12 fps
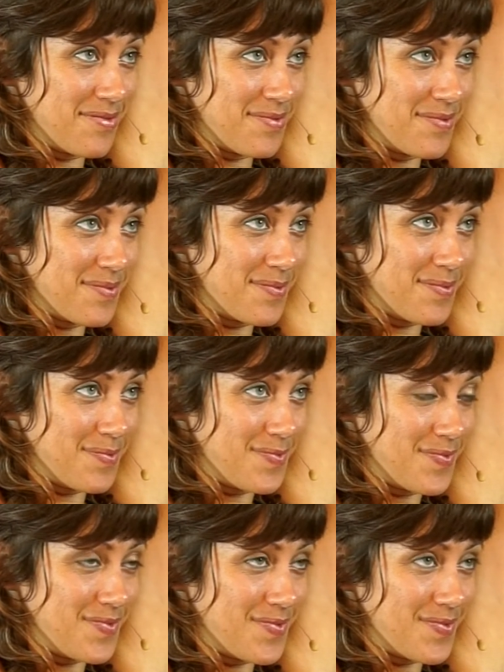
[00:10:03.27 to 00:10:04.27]

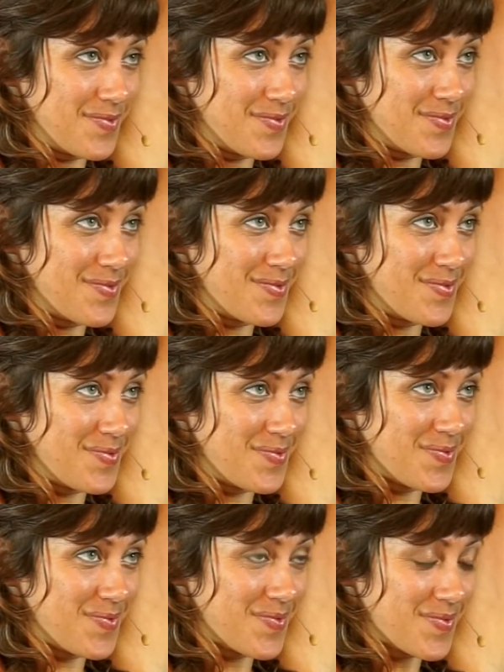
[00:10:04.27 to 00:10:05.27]

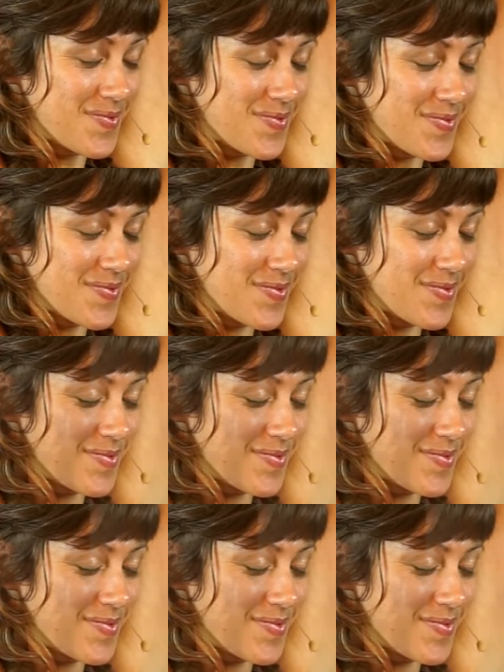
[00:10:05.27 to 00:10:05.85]
Nobody speaks.